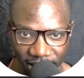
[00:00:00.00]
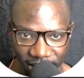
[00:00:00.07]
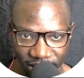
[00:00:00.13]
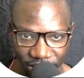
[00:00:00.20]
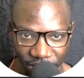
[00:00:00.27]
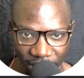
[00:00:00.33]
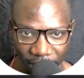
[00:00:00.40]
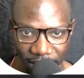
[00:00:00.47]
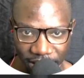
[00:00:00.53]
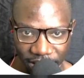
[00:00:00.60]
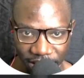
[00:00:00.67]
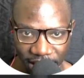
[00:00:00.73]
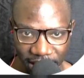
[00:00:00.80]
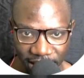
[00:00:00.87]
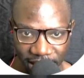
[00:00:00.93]
So I will
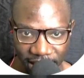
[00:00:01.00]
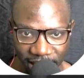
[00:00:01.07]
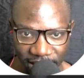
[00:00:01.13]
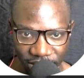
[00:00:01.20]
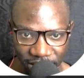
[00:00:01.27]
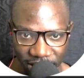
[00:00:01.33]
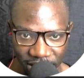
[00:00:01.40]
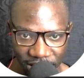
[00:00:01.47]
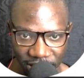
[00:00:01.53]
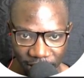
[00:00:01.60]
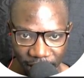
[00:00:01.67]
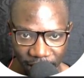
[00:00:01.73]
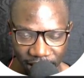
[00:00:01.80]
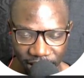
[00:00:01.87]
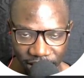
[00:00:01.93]
create
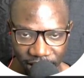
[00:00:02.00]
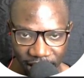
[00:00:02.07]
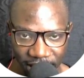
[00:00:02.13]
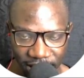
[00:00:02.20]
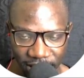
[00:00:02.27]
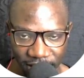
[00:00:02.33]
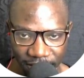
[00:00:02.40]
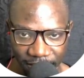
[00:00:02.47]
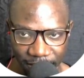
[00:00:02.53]
index.html, create.